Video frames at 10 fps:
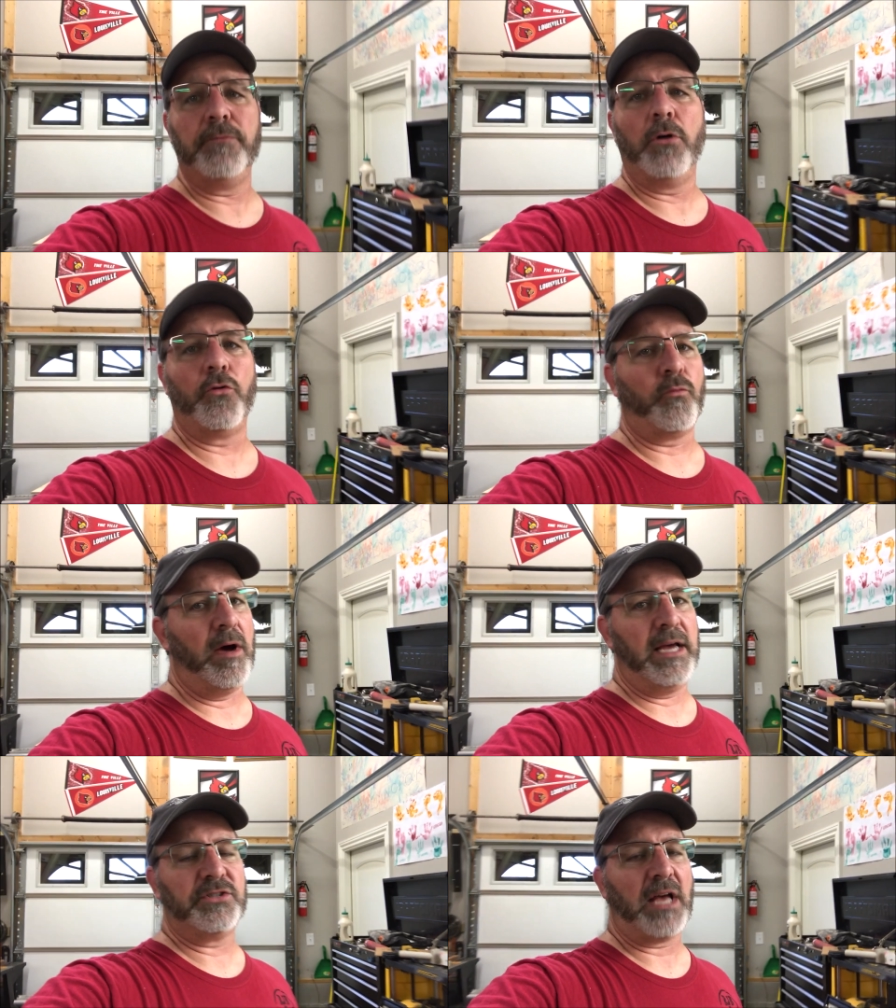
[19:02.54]
you both
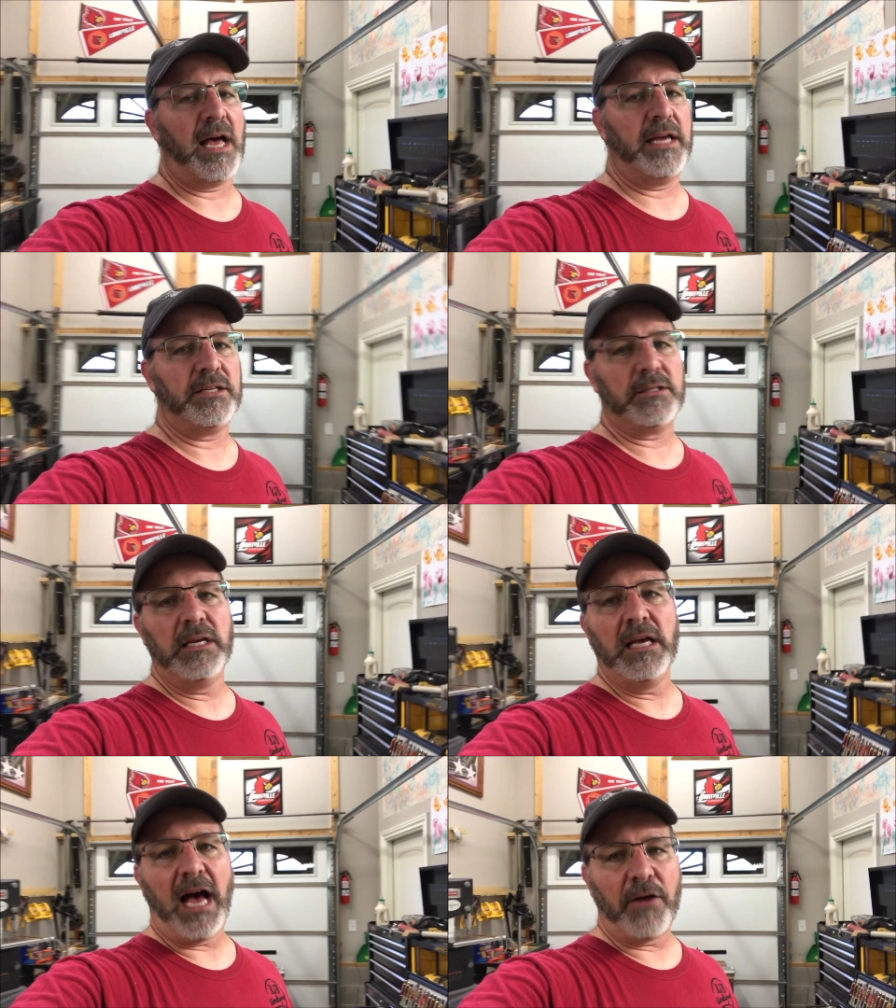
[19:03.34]
ways. I
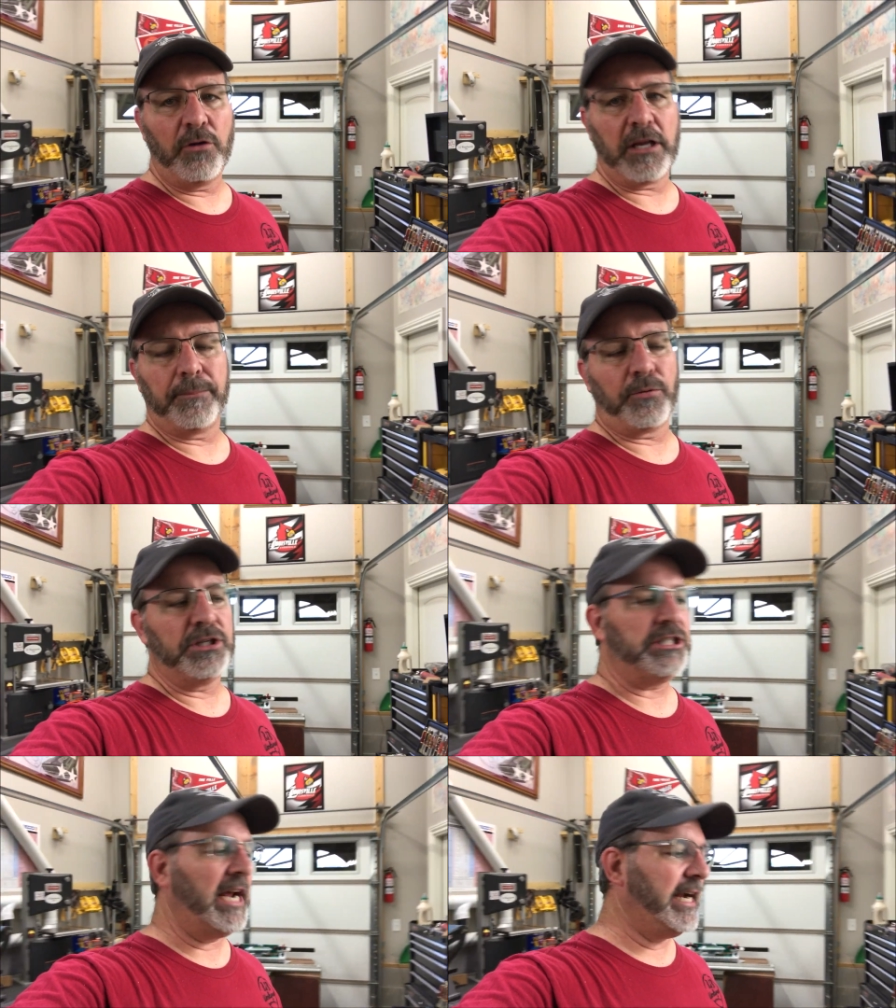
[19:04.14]
really
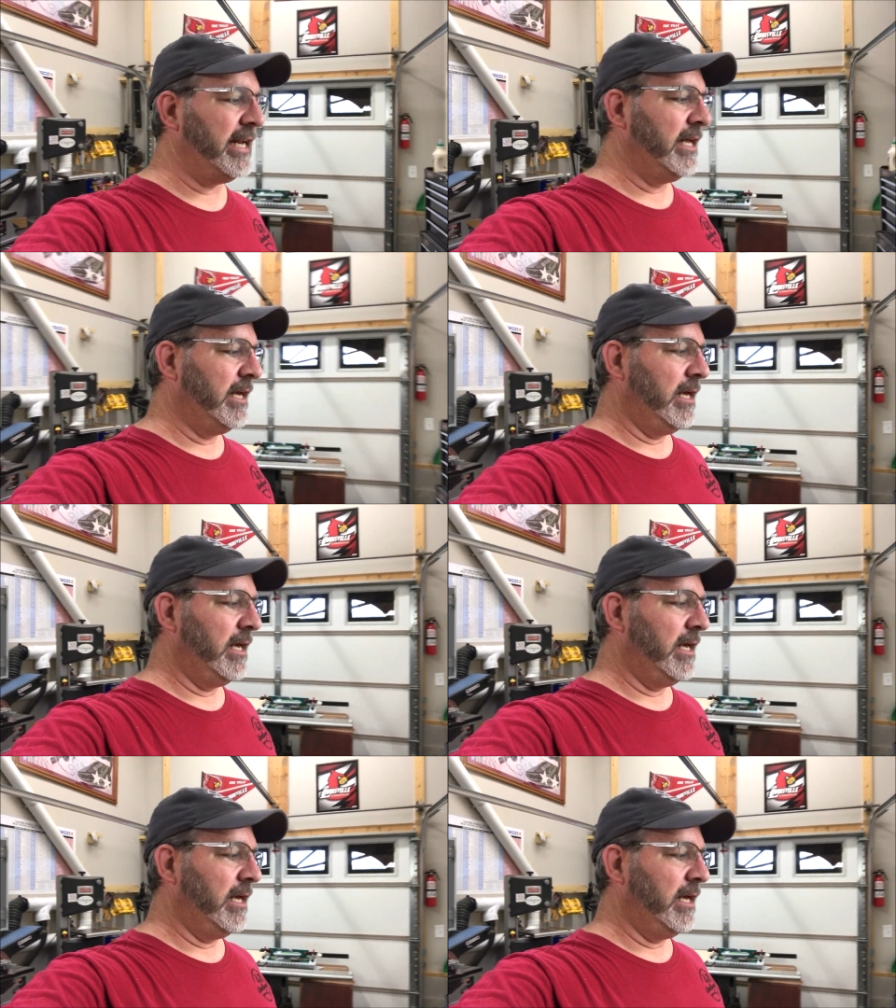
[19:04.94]
appreciate it.